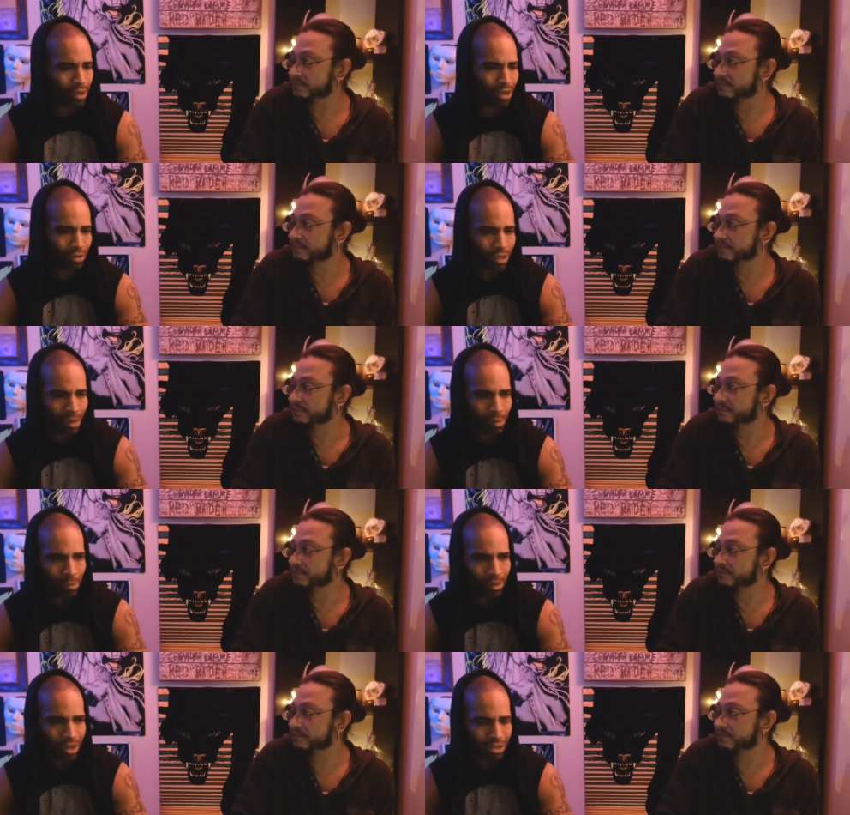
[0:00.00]
Speaker 1: though you know what i
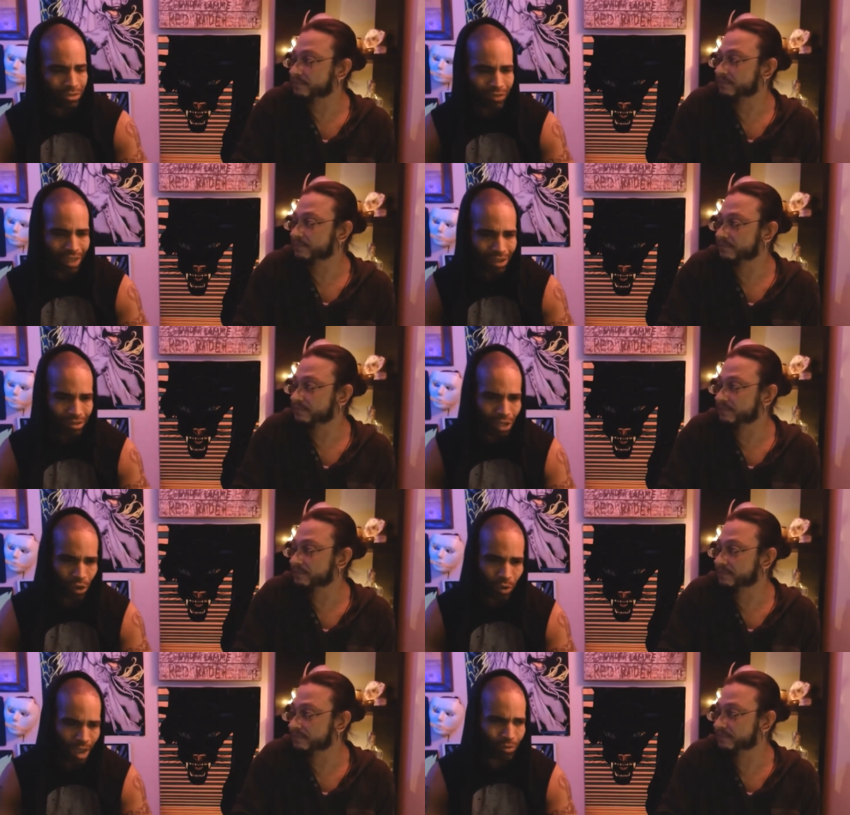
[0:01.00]
mean because if they
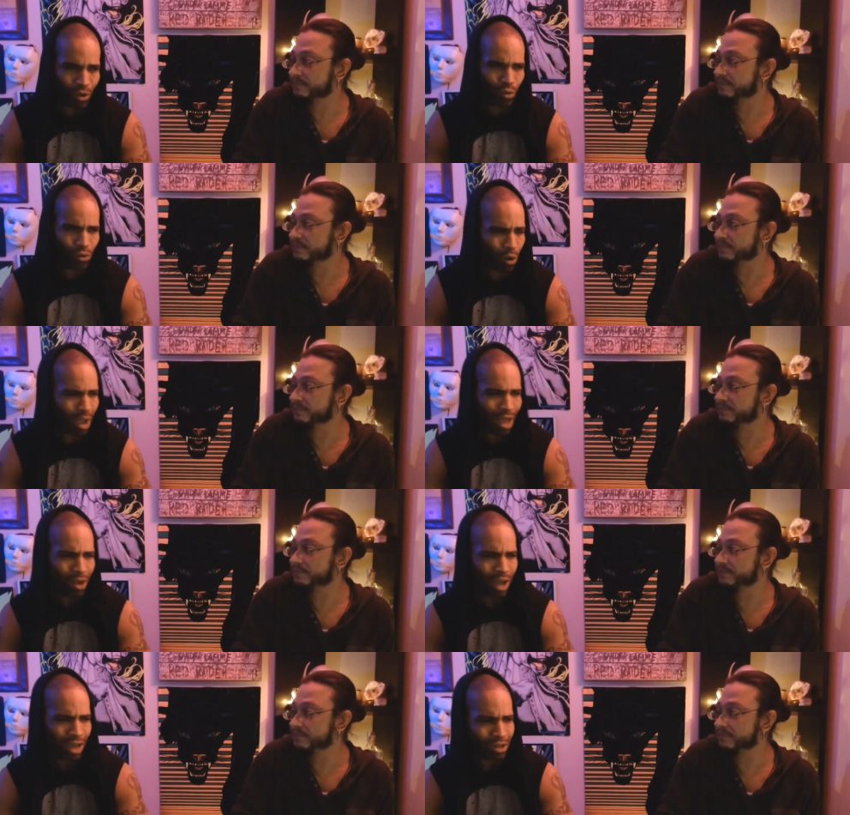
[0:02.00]
don't have no
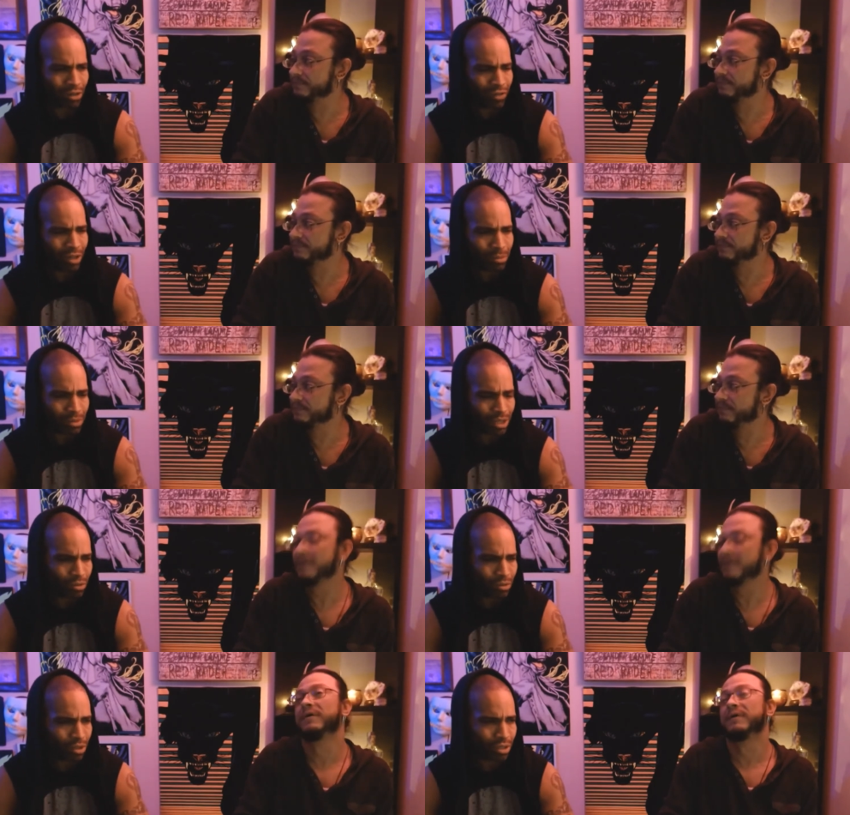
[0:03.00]
know-how how to defend
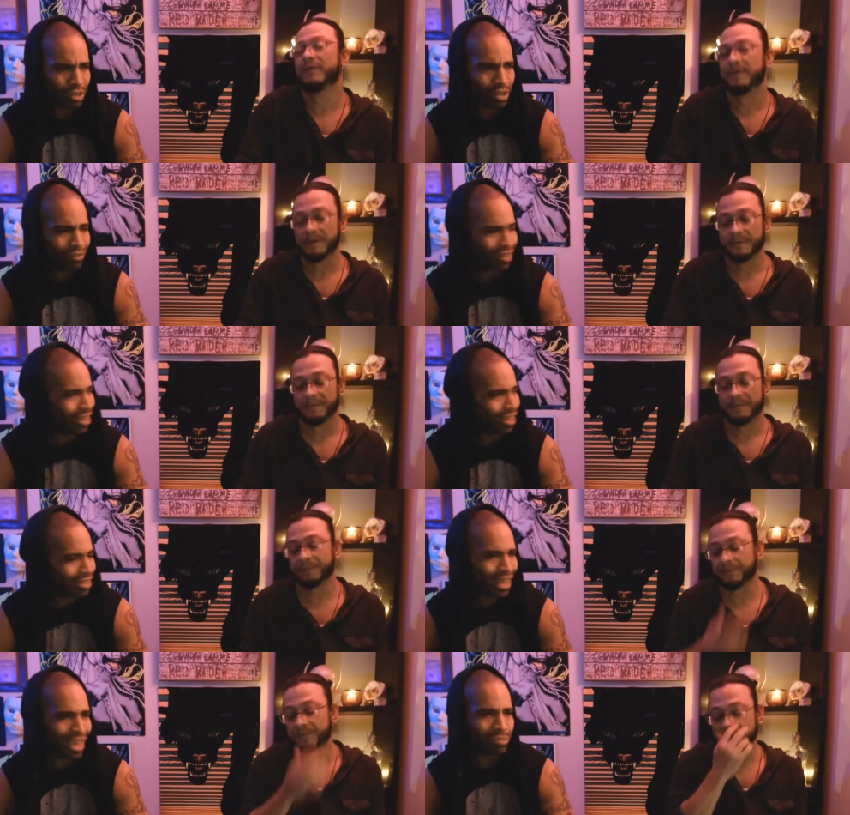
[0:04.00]
themselves bro they get
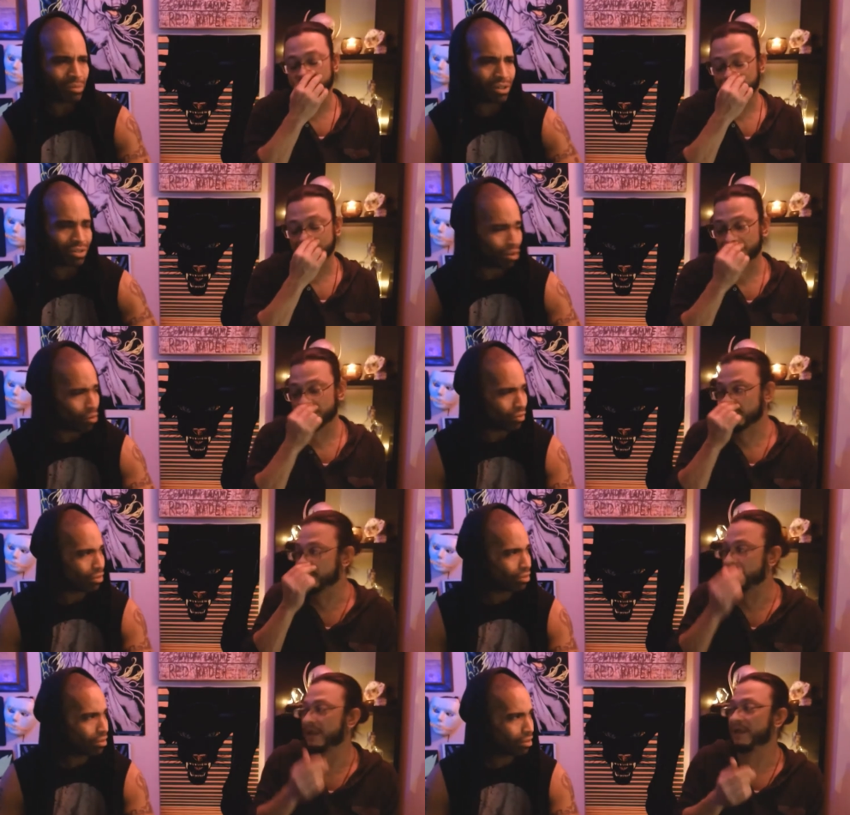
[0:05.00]
attacked bro it's
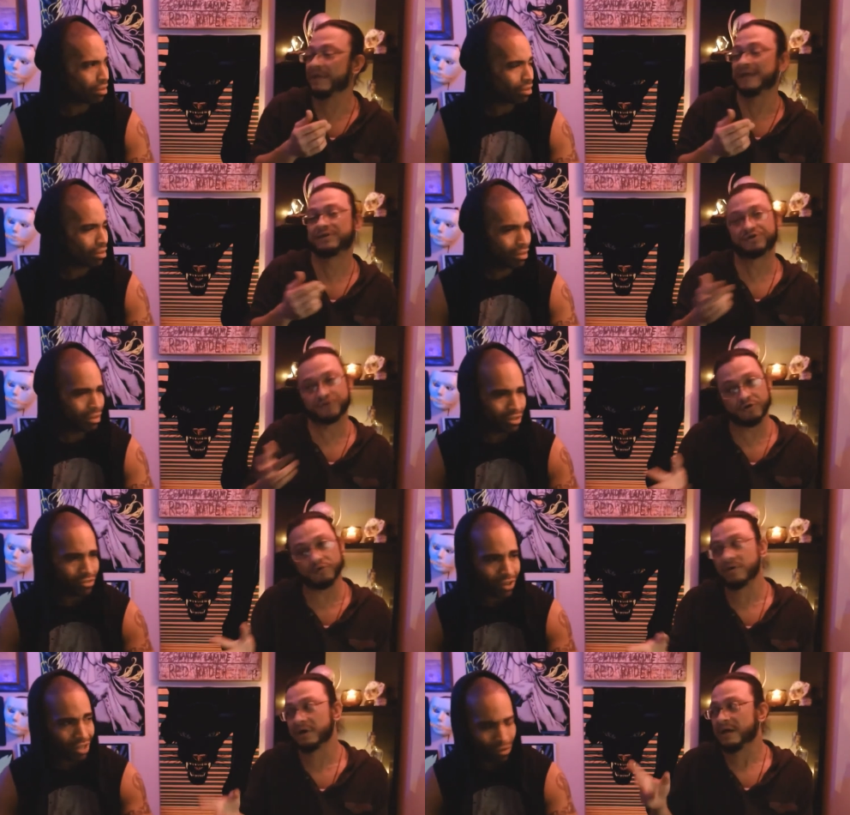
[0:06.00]
over
Speaker 2: that's
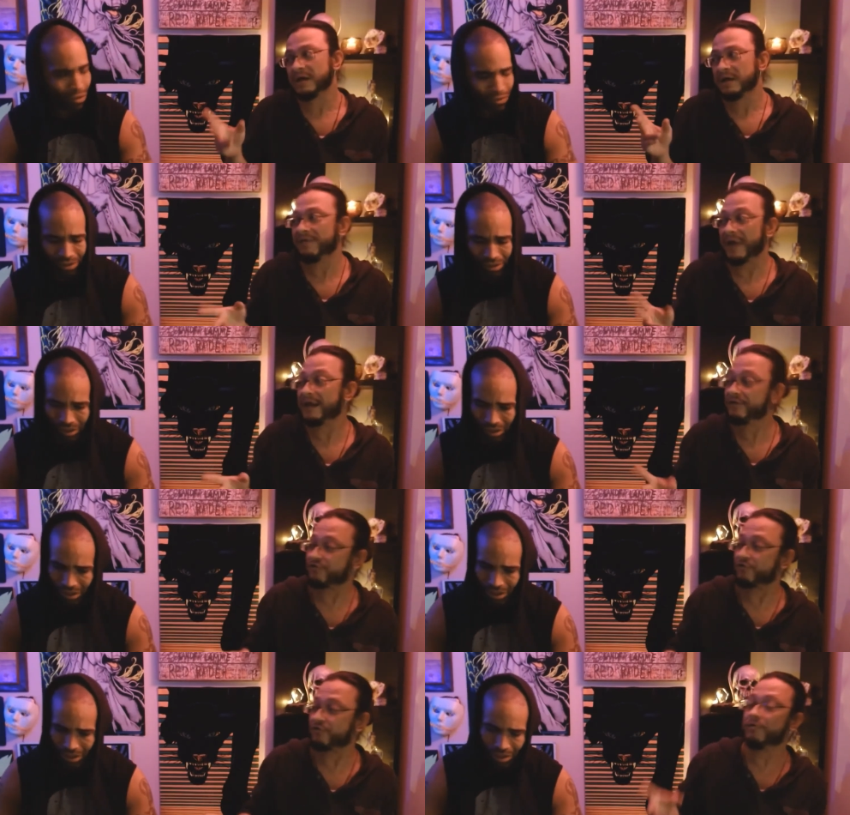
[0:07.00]
true that is
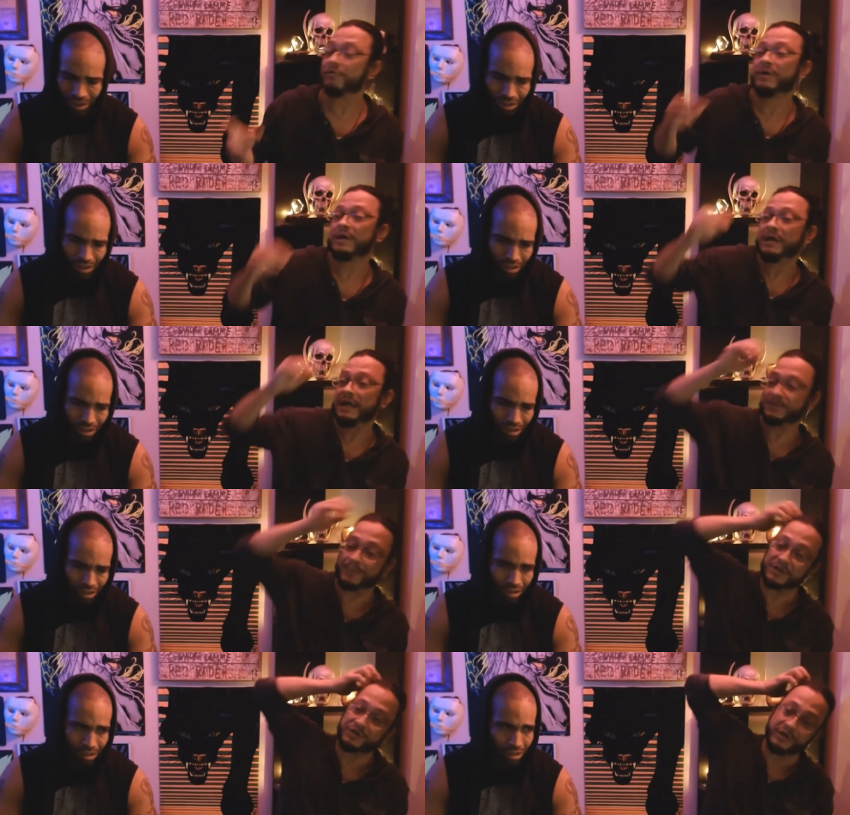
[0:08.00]
true
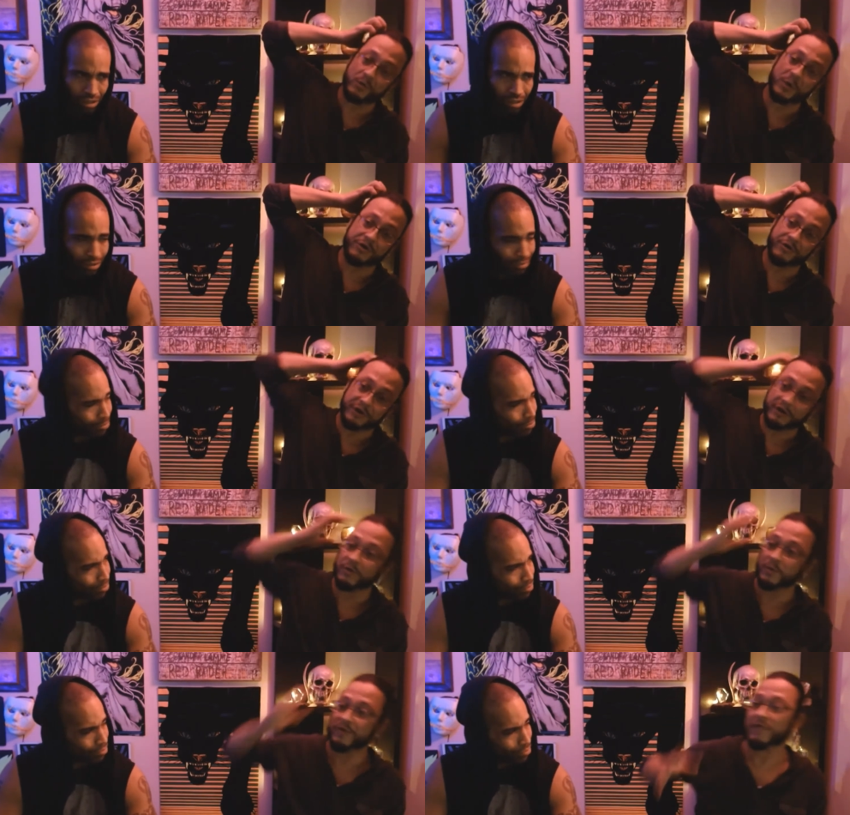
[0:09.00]
especially when you're
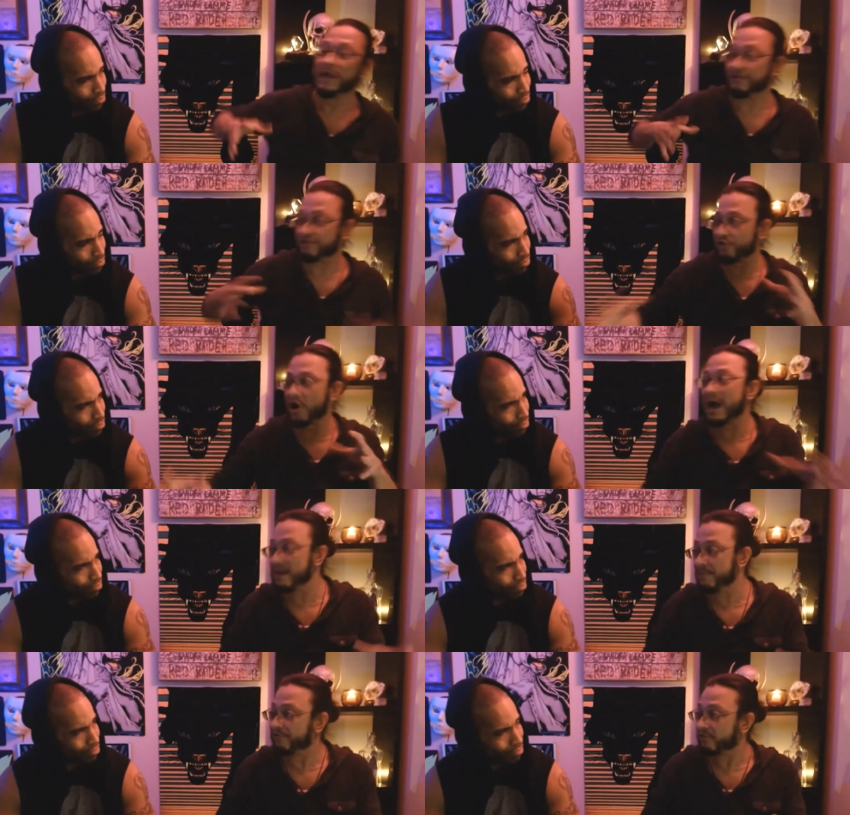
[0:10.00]
dealing with like
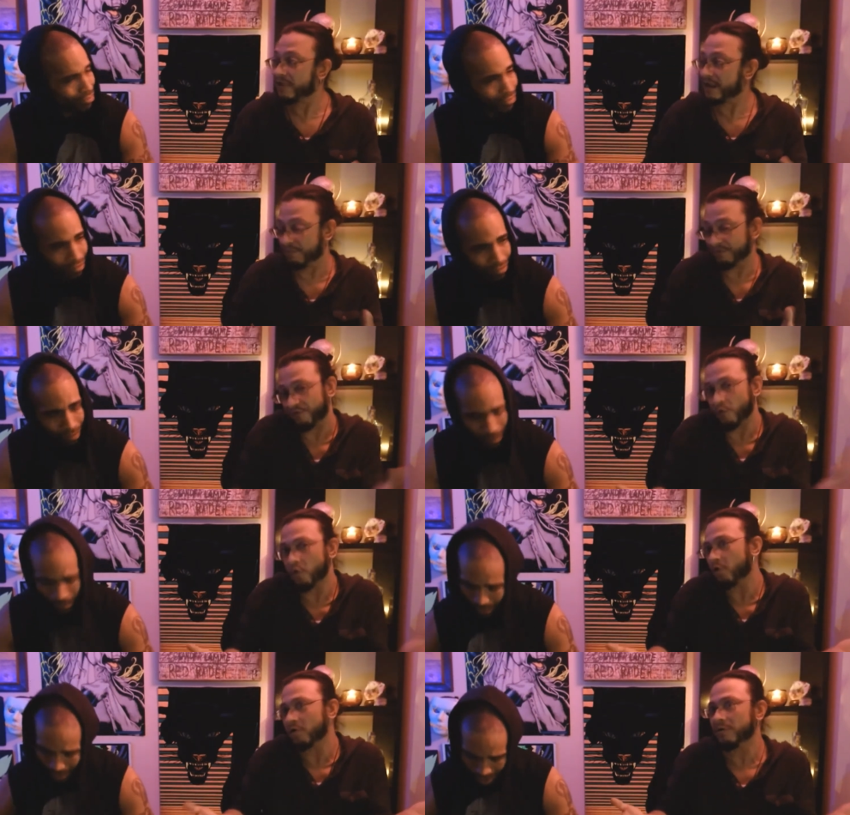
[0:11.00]
tribes like before